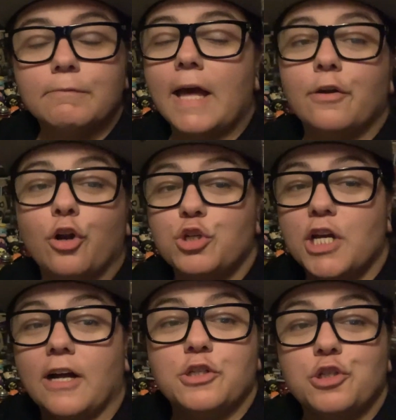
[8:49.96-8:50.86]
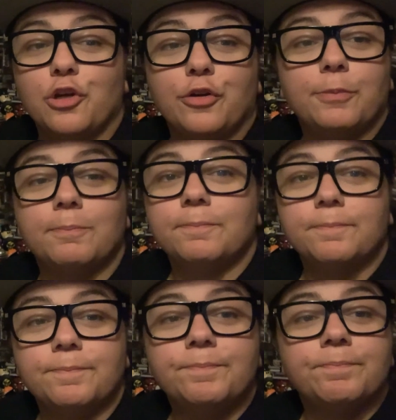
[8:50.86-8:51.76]
Had it on charge too.
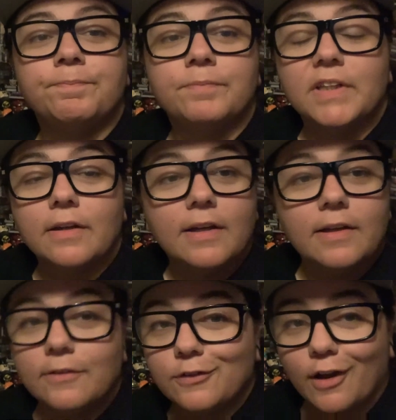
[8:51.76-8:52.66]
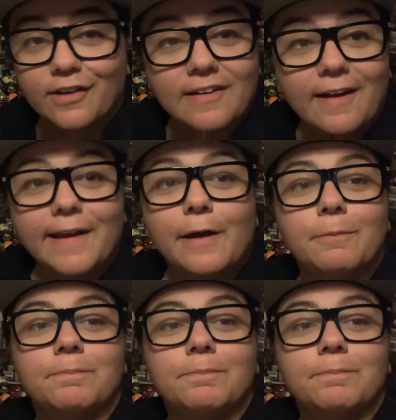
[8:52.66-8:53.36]
Decided to cut out.